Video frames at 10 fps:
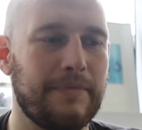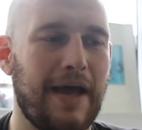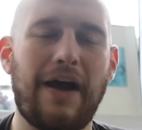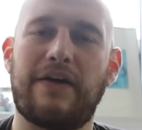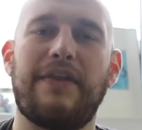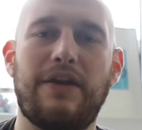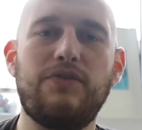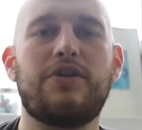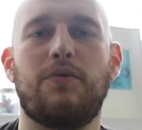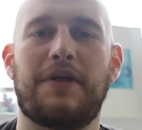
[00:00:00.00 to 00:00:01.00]
how can they
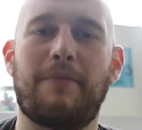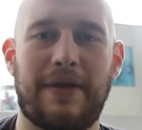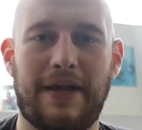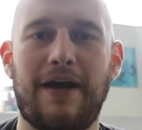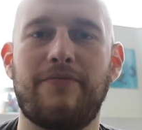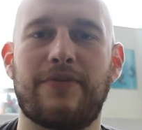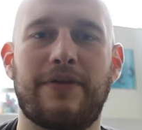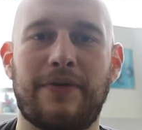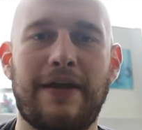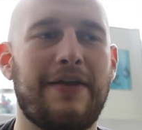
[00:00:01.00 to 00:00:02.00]
do so without being
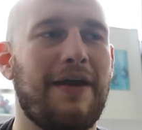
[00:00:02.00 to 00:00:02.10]
confident, right?